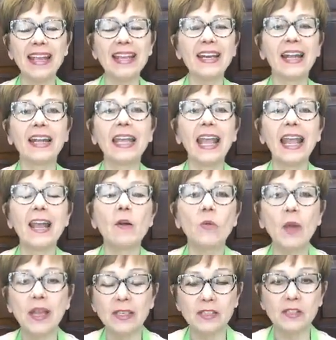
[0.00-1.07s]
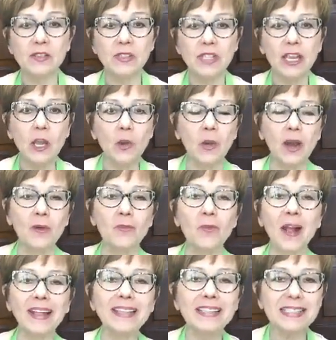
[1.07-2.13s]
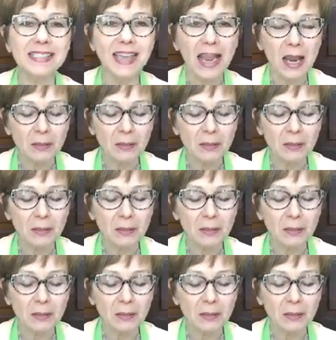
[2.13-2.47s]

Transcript: I can't wait to see you on Wednesday